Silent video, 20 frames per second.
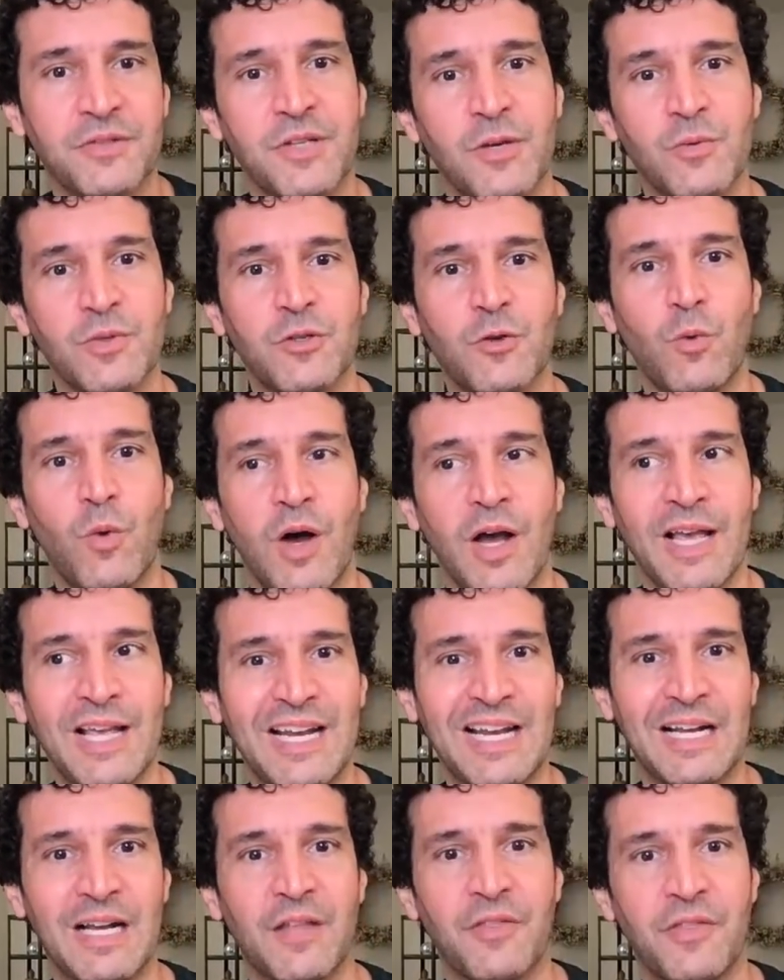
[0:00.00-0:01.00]
I was quiet.
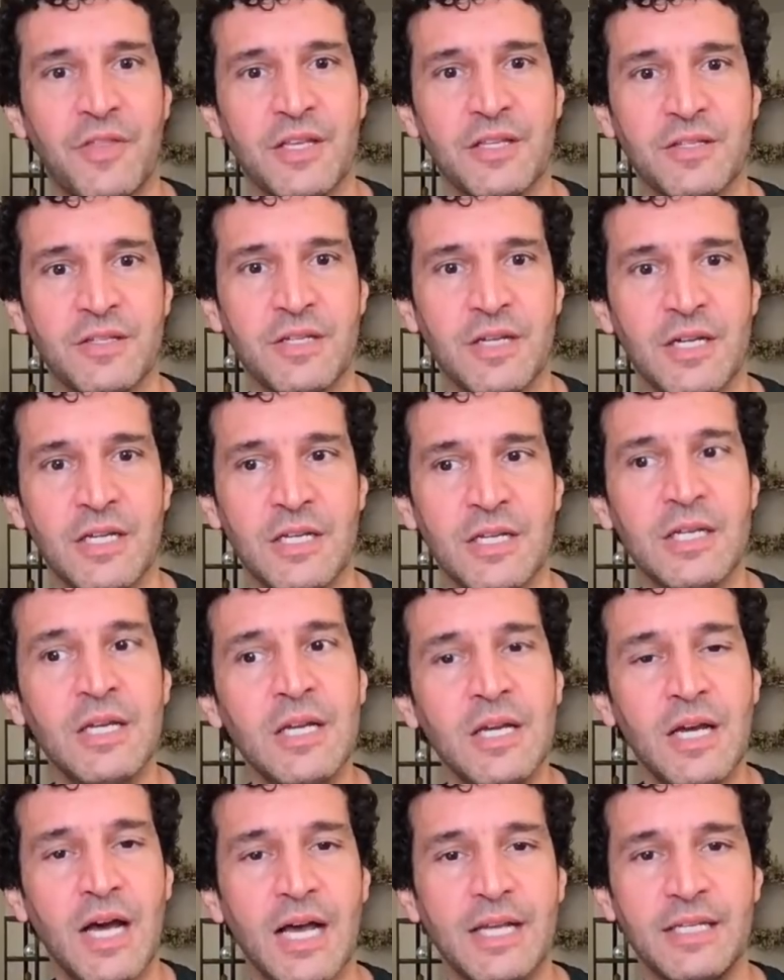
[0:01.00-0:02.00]
I got things done.
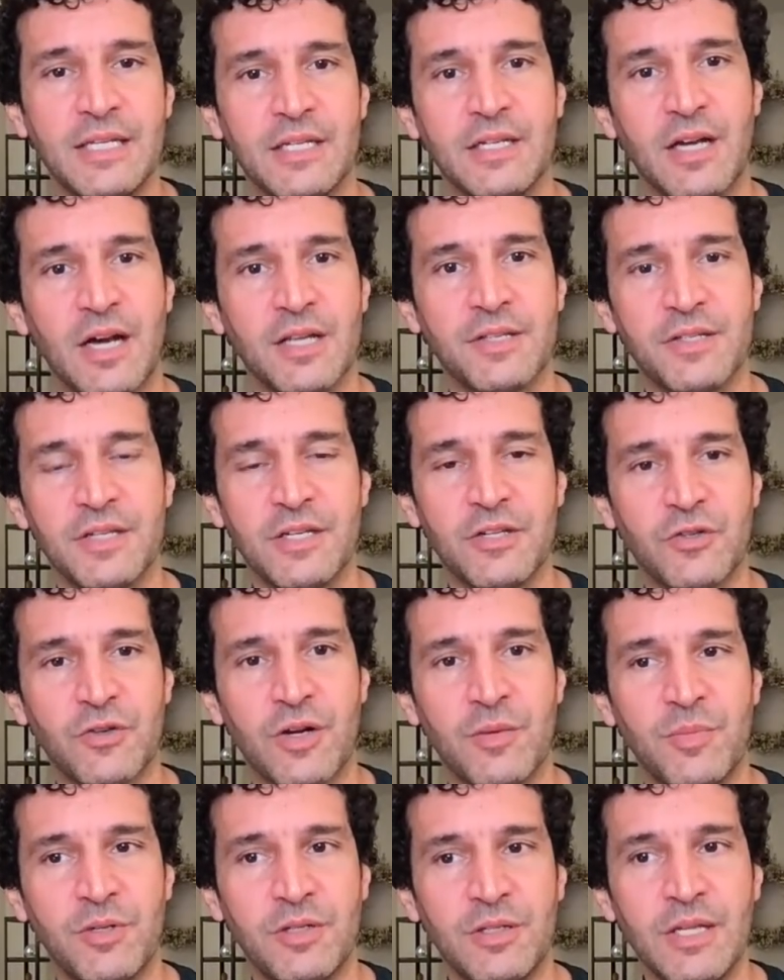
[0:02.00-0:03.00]
I didn't cause any
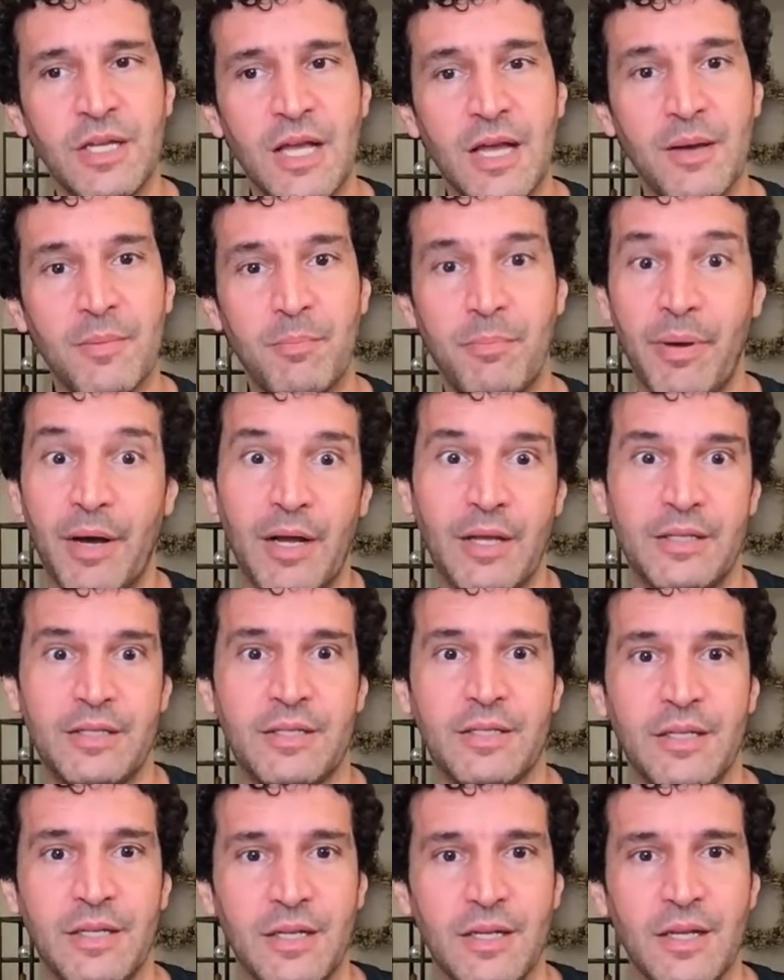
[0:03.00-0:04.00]
trouble, but
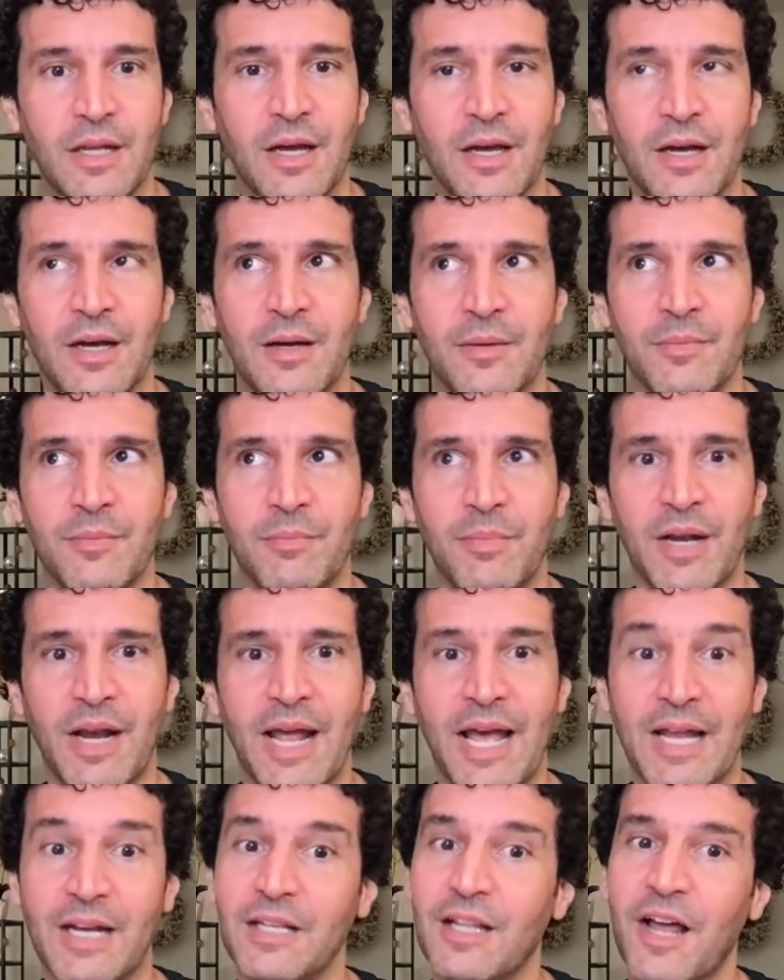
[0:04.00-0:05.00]
I
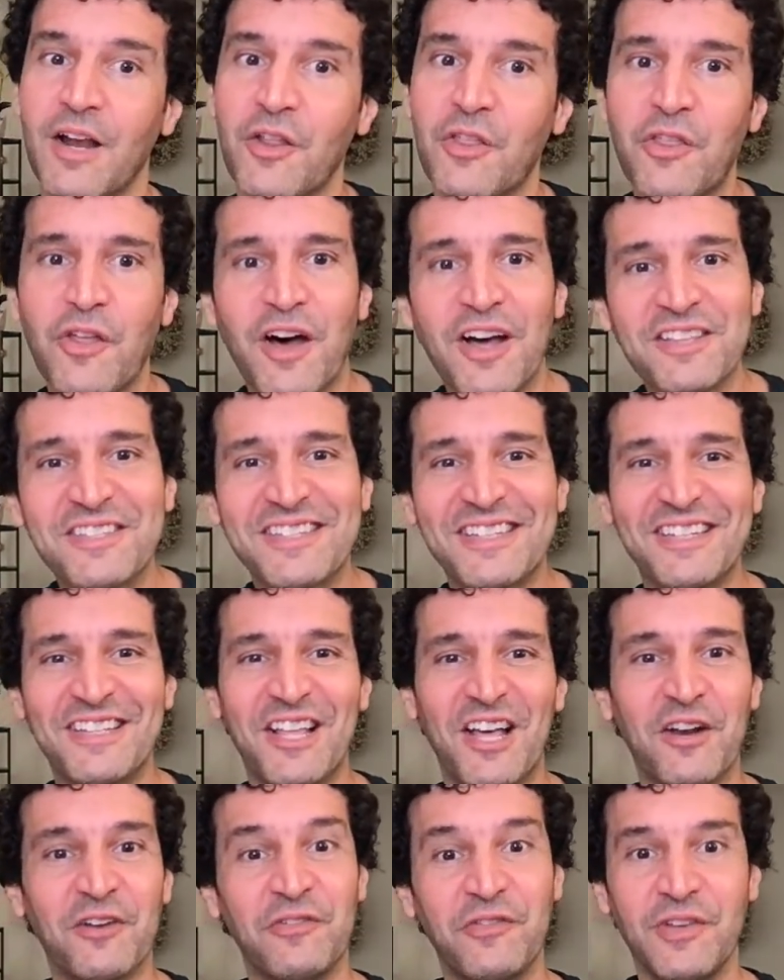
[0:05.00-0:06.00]
had a lot of thoughts and a
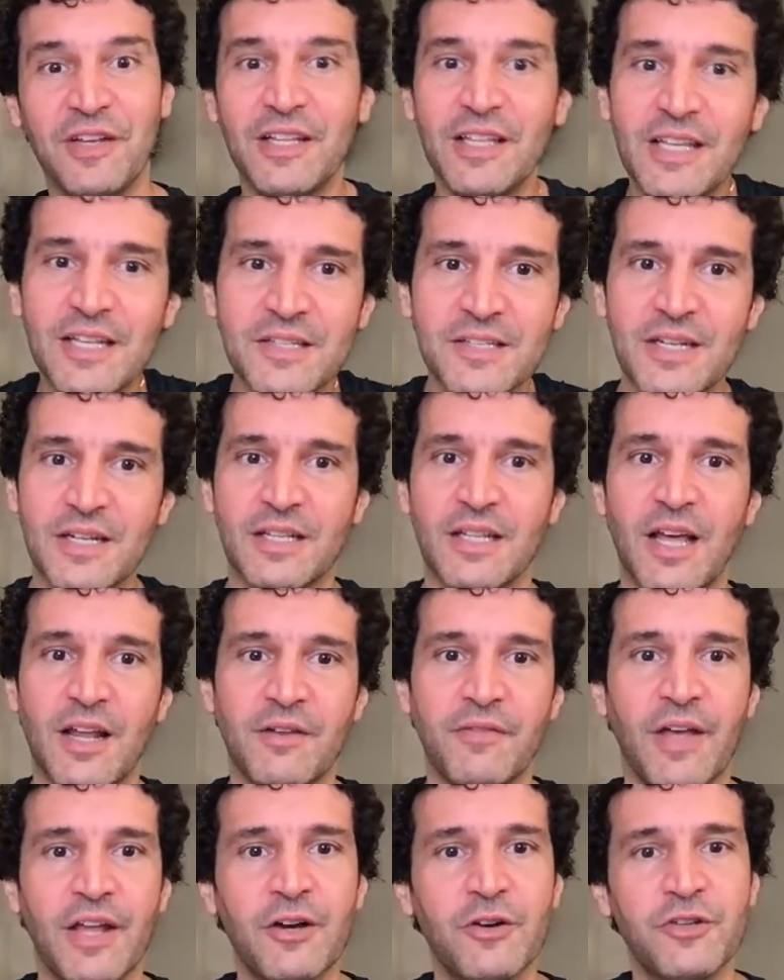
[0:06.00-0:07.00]
lot of feelings and a lot
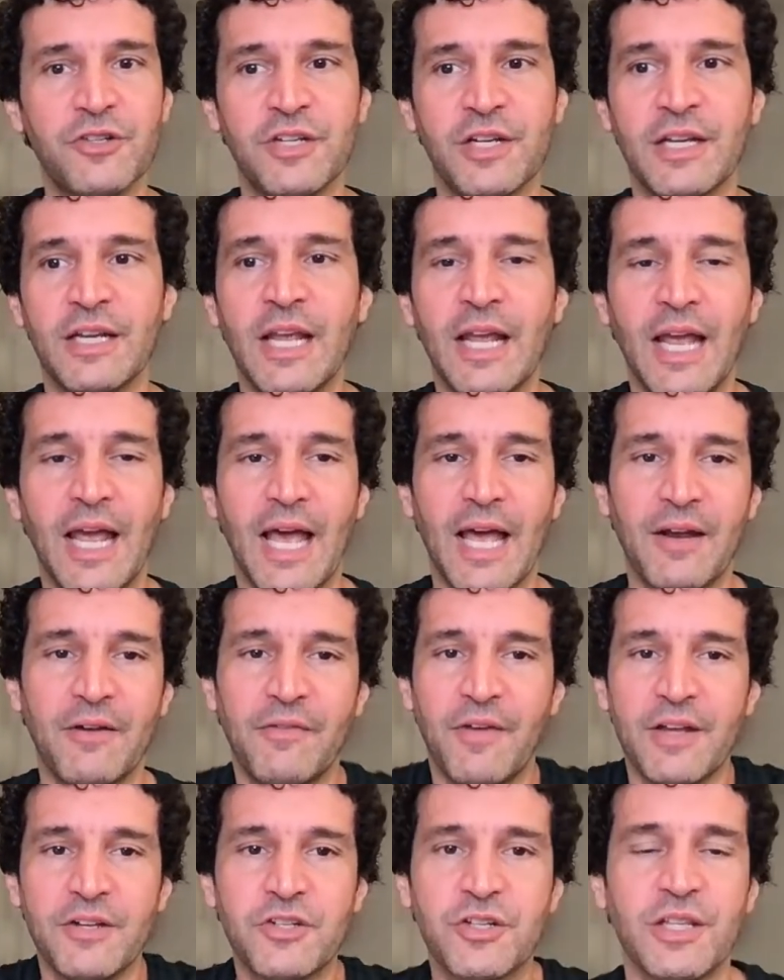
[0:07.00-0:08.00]
of energy. And
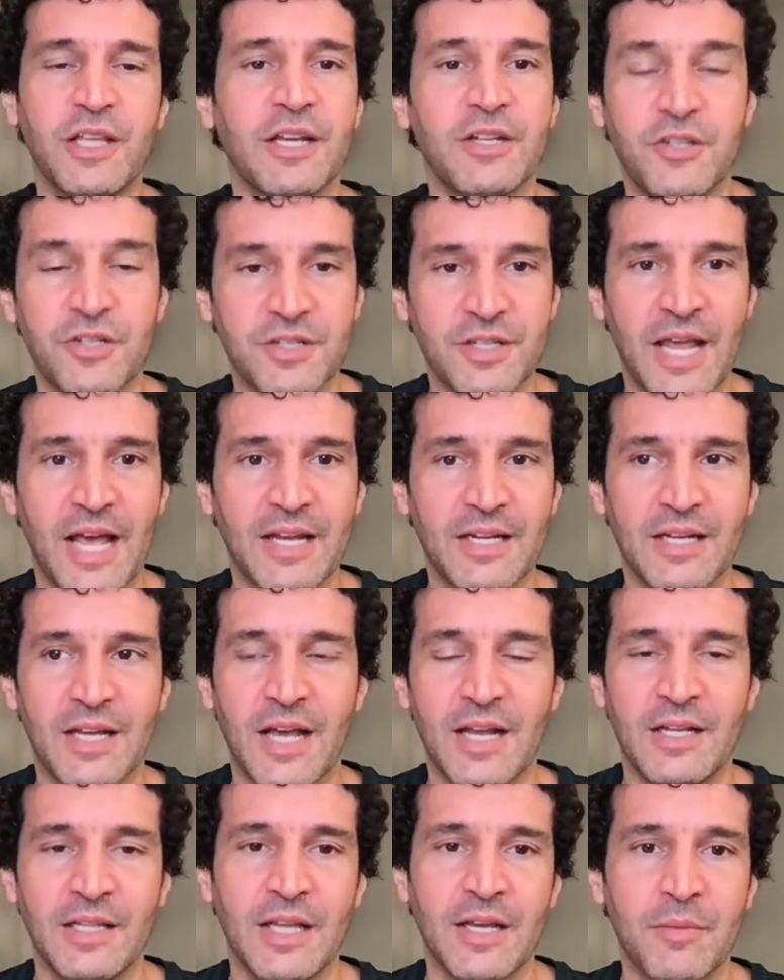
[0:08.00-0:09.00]
eventually I just had to
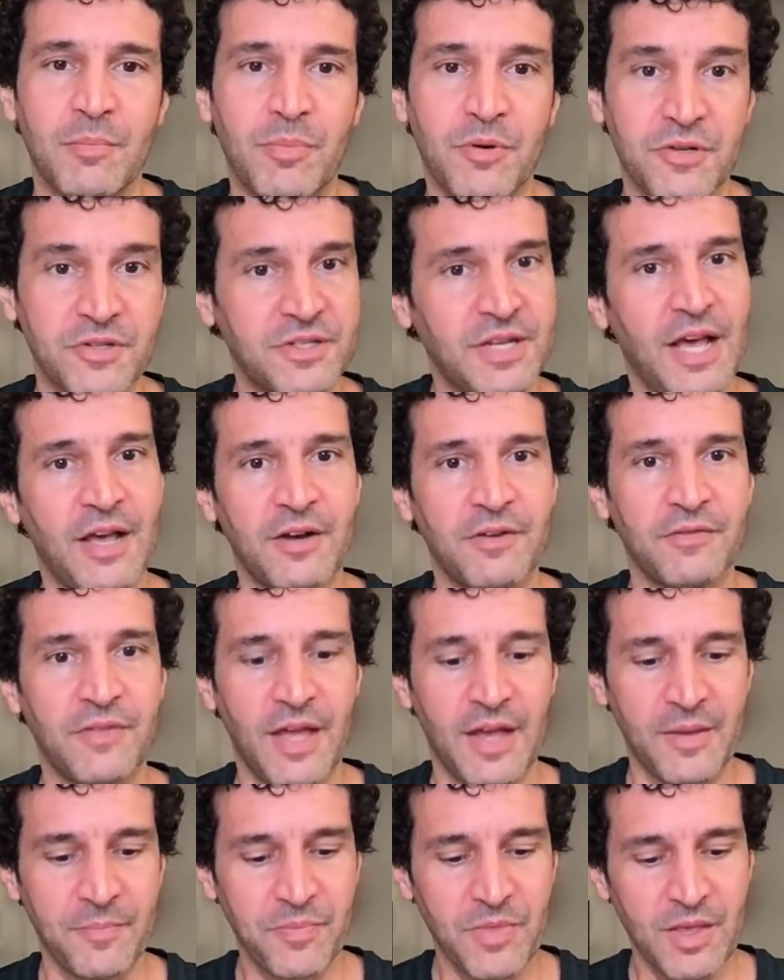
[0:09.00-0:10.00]
kind of like burst out of
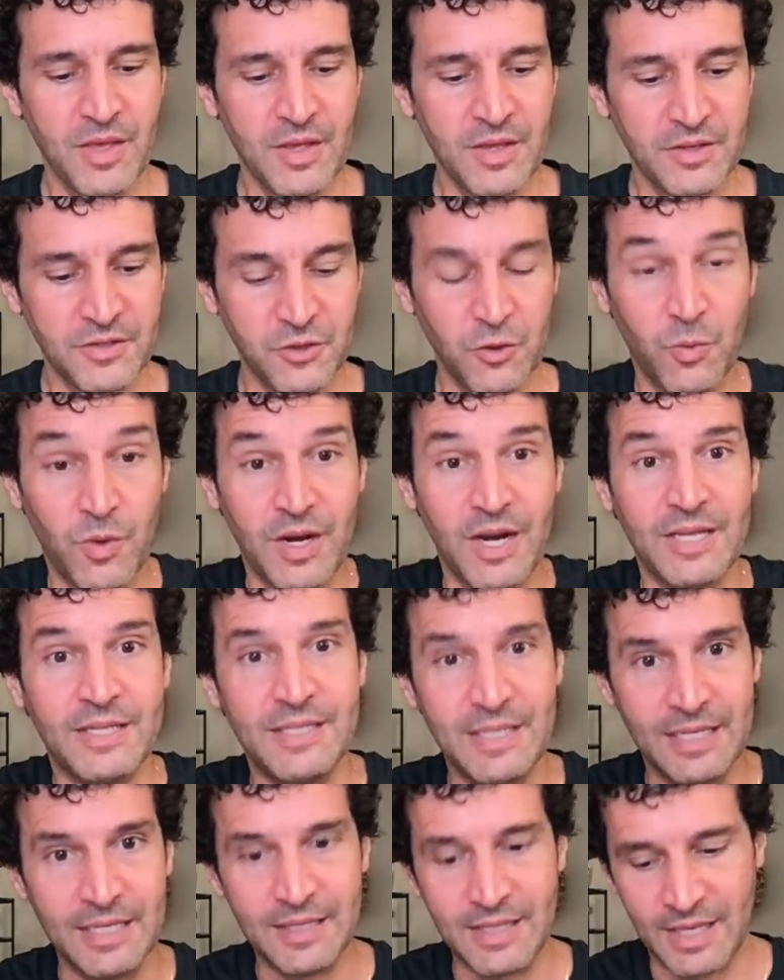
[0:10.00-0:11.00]
that. So when I
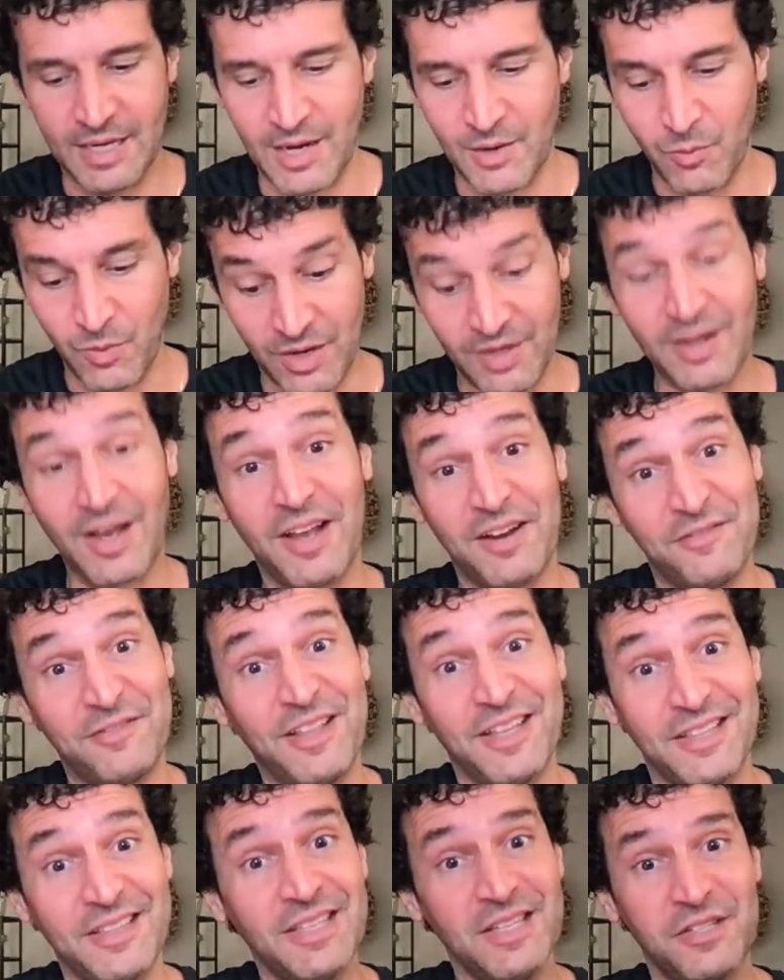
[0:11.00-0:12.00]
did, then I went kind of
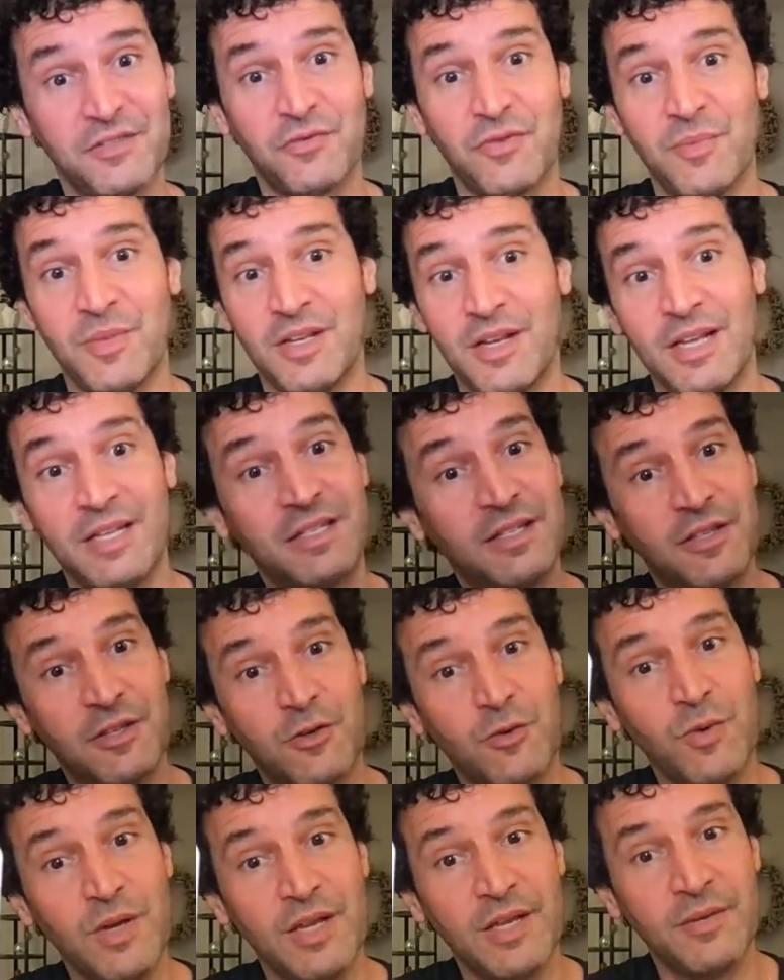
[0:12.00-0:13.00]
like this from the Knight to the
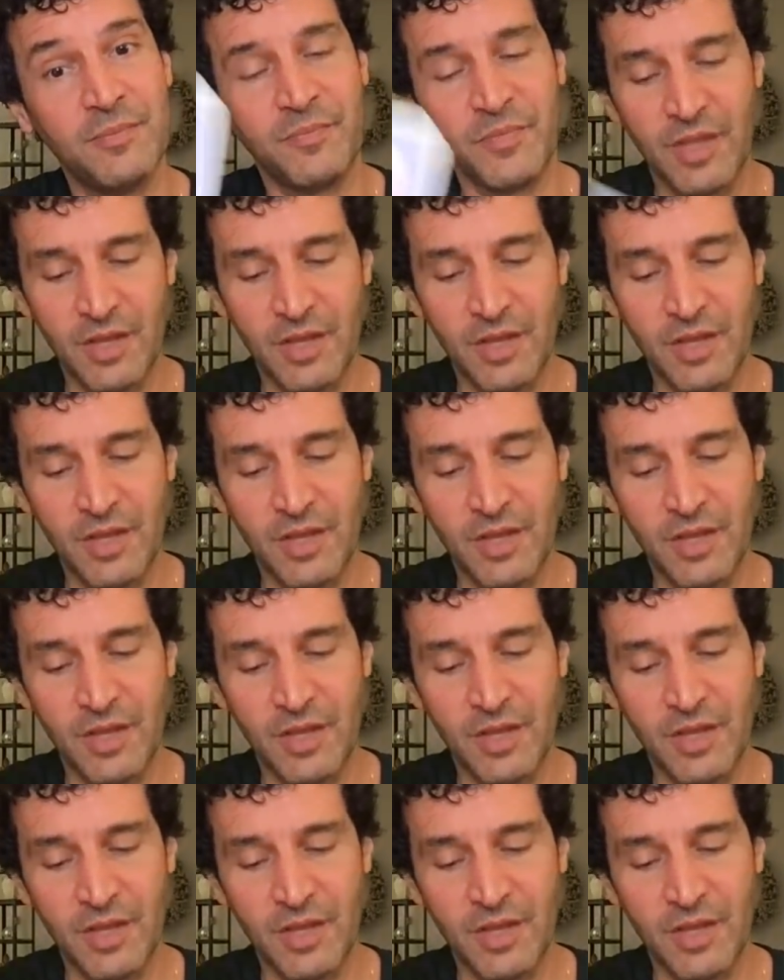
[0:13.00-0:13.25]
Queen.